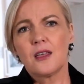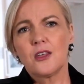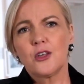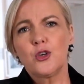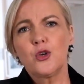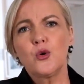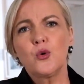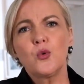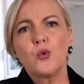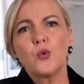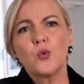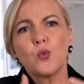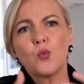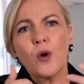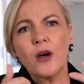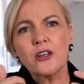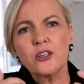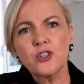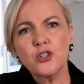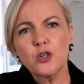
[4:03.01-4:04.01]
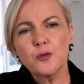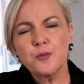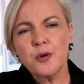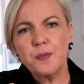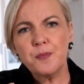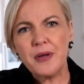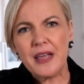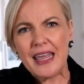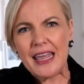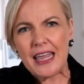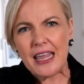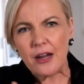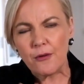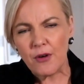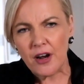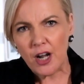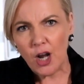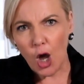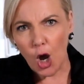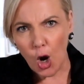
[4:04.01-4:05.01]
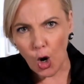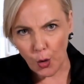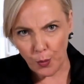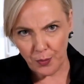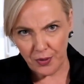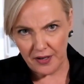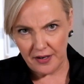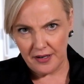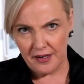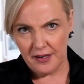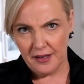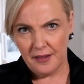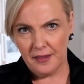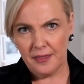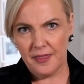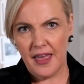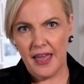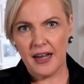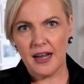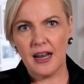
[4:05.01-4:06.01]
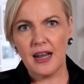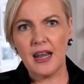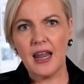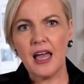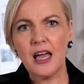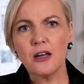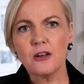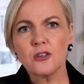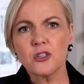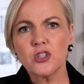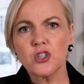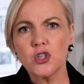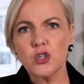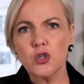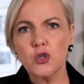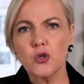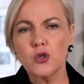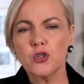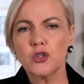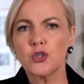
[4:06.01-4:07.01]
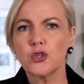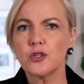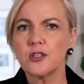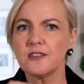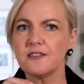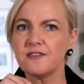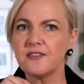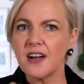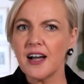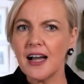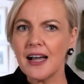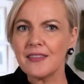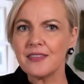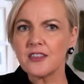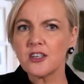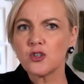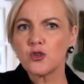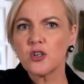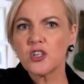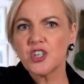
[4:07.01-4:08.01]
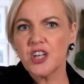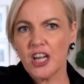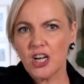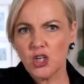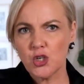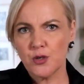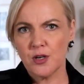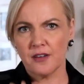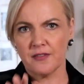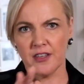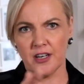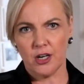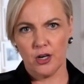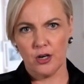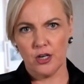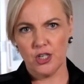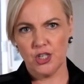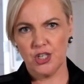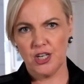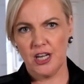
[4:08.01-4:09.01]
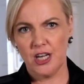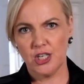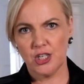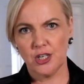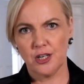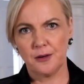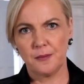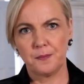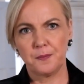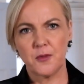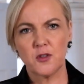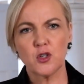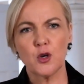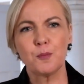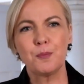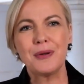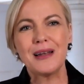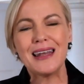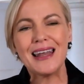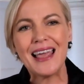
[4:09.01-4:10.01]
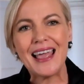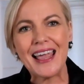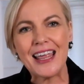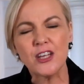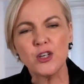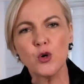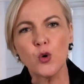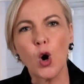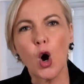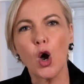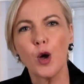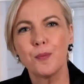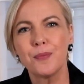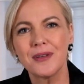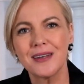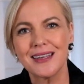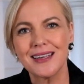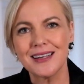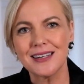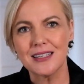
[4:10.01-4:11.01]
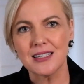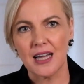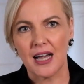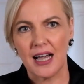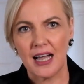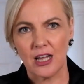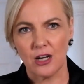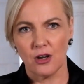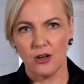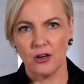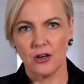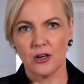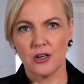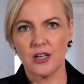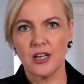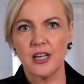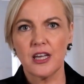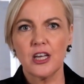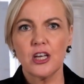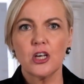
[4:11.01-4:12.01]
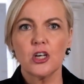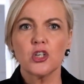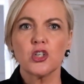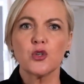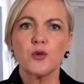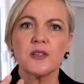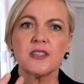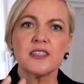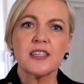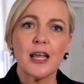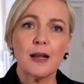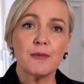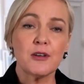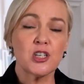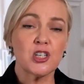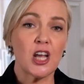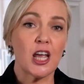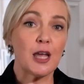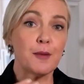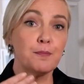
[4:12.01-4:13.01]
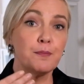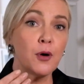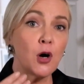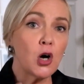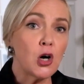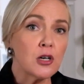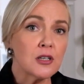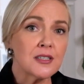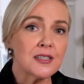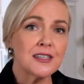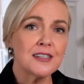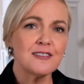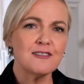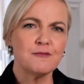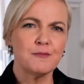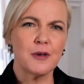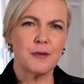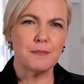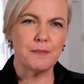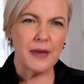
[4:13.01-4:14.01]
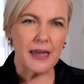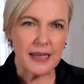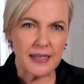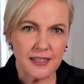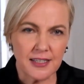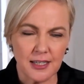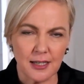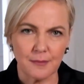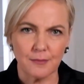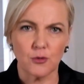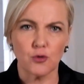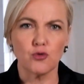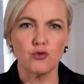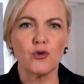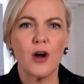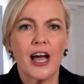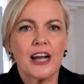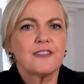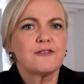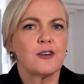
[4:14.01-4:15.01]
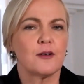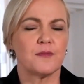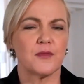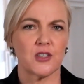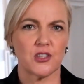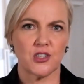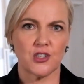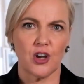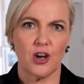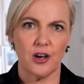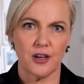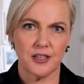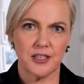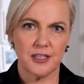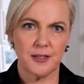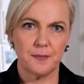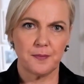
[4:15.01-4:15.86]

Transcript: You want to prepare an open that allows you to define the trajectory of the negotiation. So plan your opening dialogue to establish a positive momentum right from the start.